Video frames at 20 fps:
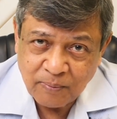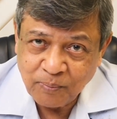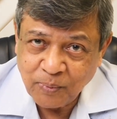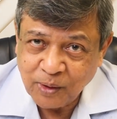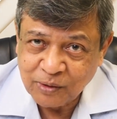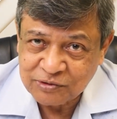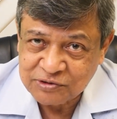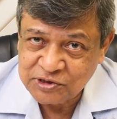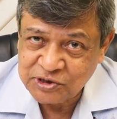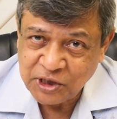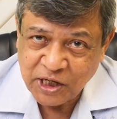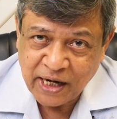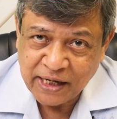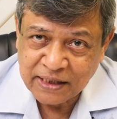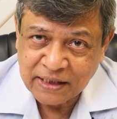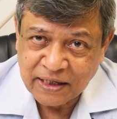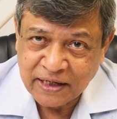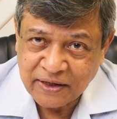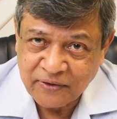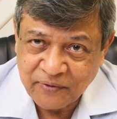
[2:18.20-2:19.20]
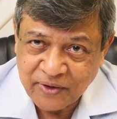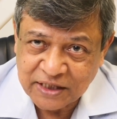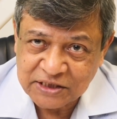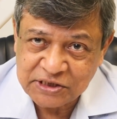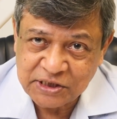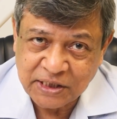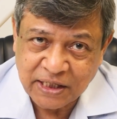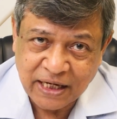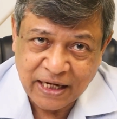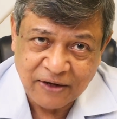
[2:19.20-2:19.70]
Both China and
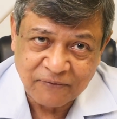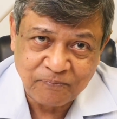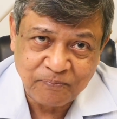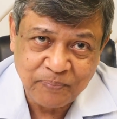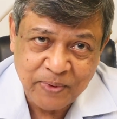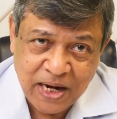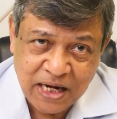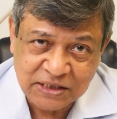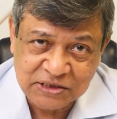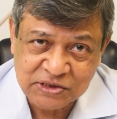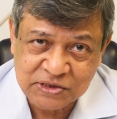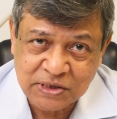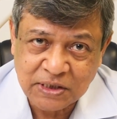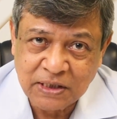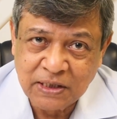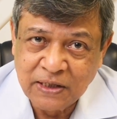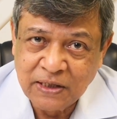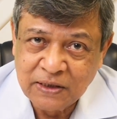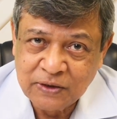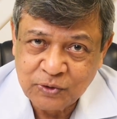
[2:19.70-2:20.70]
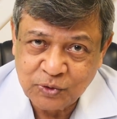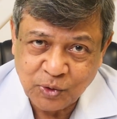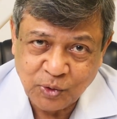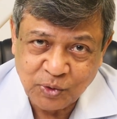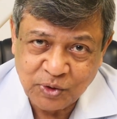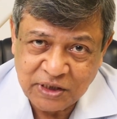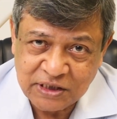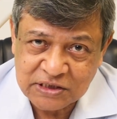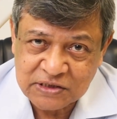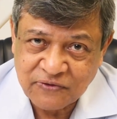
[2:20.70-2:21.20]
Russia have passed
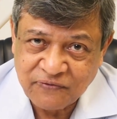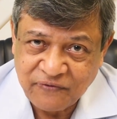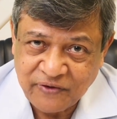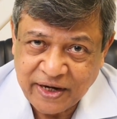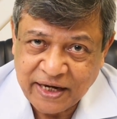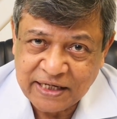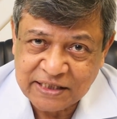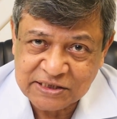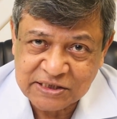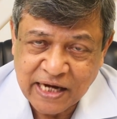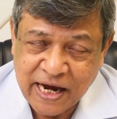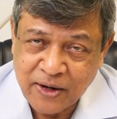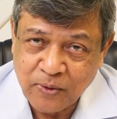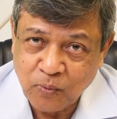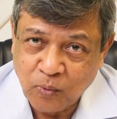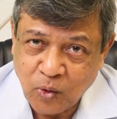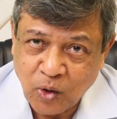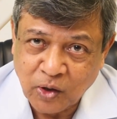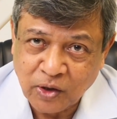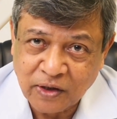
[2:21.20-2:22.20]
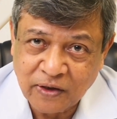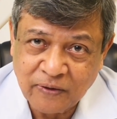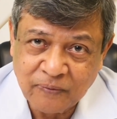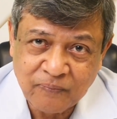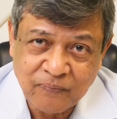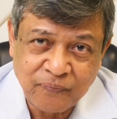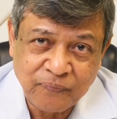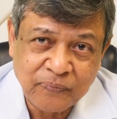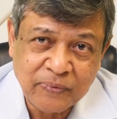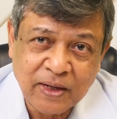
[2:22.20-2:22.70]
through this phase and won.
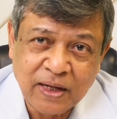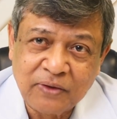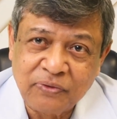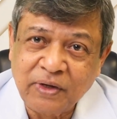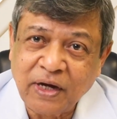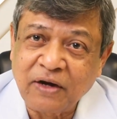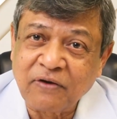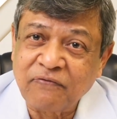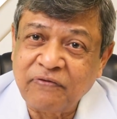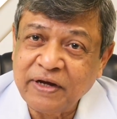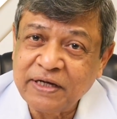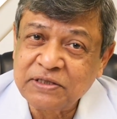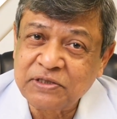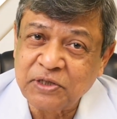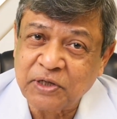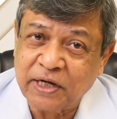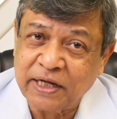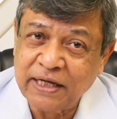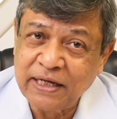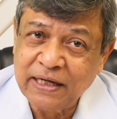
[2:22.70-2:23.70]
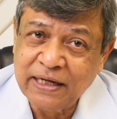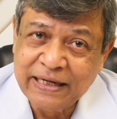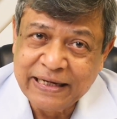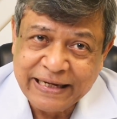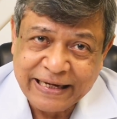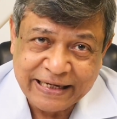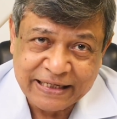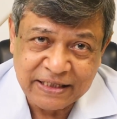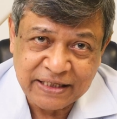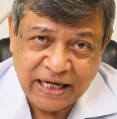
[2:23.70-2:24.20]
Their victory
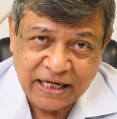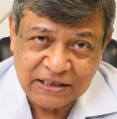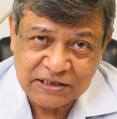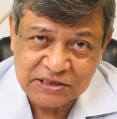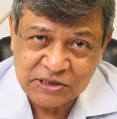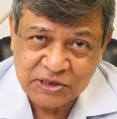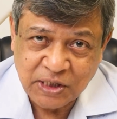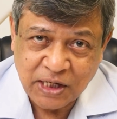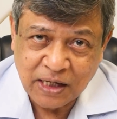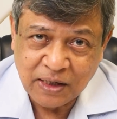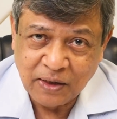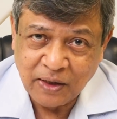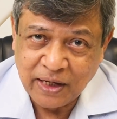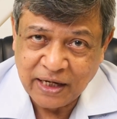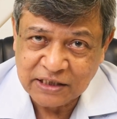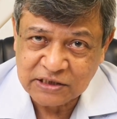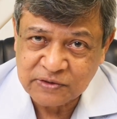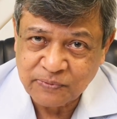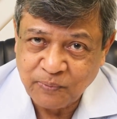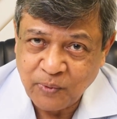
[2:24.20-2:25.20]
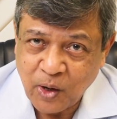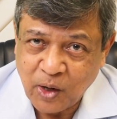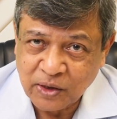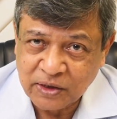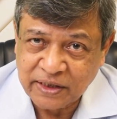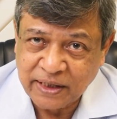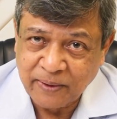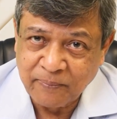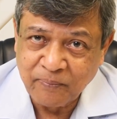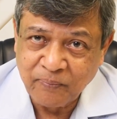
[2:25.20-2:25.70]
in that struggle has
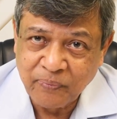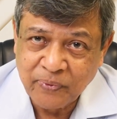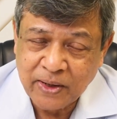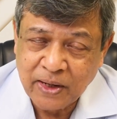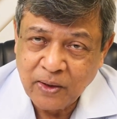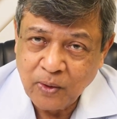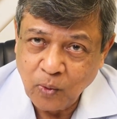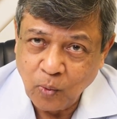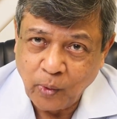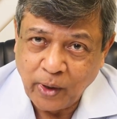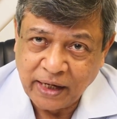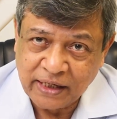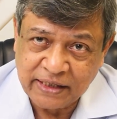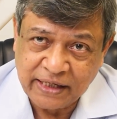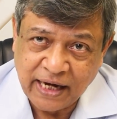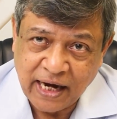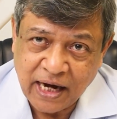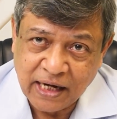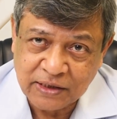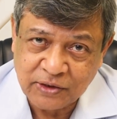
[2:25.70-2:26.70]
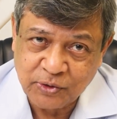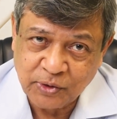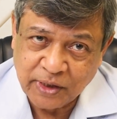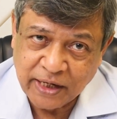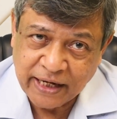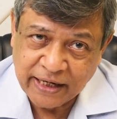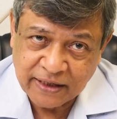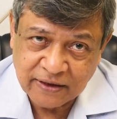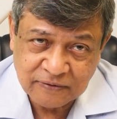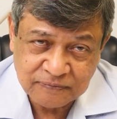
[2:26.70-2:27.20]
brought them where they are
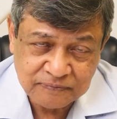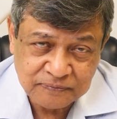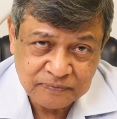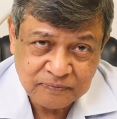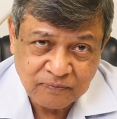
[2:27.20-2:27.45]
today.